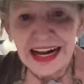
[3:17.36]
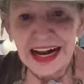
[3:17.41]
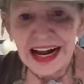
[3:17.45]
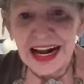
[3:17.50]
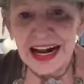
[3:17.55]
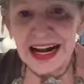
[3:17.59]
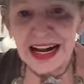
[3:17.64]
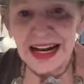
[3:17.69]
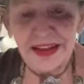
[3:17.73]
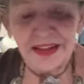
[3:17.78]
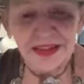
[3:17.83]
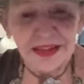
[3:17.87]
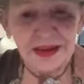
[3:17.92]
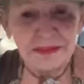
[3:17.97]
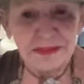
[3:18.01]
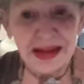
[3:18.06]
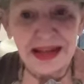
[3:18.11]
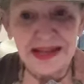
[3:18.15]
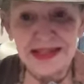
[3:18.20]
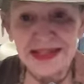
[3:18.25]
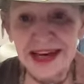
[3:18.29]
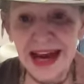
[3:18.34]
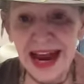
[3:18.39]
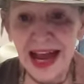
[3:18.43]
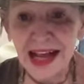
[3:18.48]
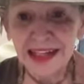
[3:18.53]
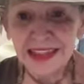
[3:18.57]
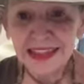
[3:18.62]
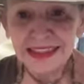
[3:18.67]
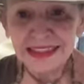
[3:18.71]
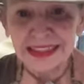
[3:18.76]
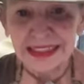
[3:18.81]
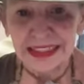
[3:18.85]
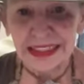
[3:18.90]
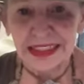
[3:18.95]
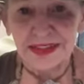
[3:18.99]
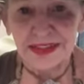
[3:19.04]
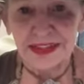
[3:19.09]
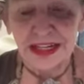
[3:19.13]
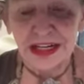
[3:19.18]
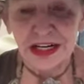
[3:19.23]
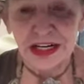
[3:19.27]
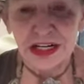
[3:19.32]
uh, the
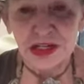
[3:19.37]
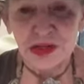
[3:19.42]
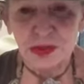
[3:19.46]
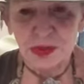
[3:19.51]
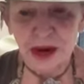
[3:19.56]
mentality that he's